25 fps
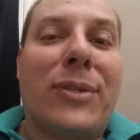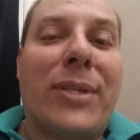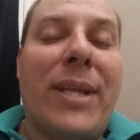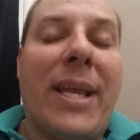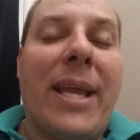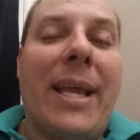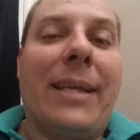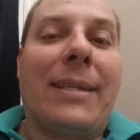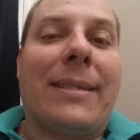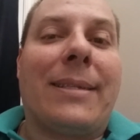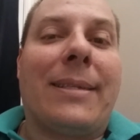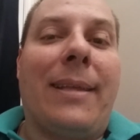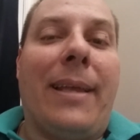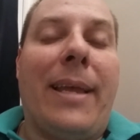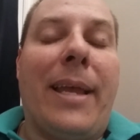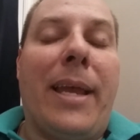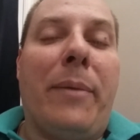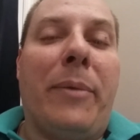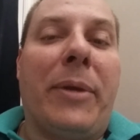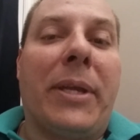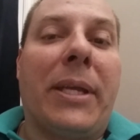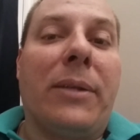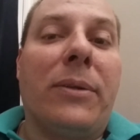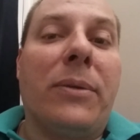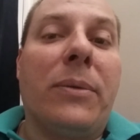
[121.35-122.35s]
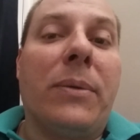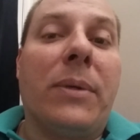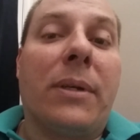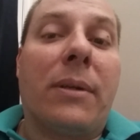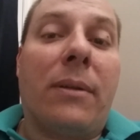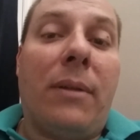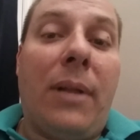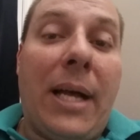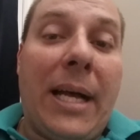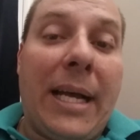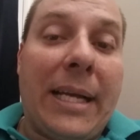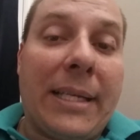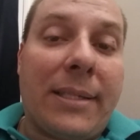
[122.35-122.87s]
say, slamming into a
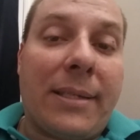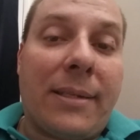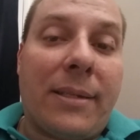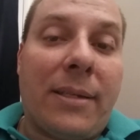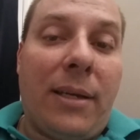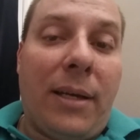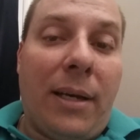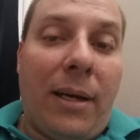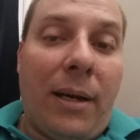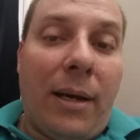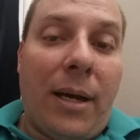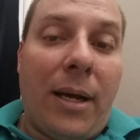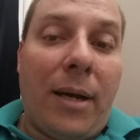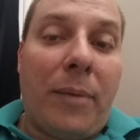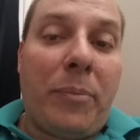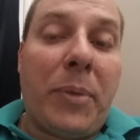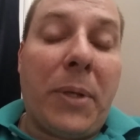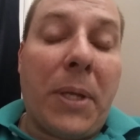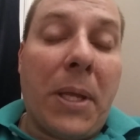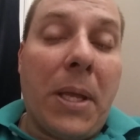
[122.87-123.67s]
glass top.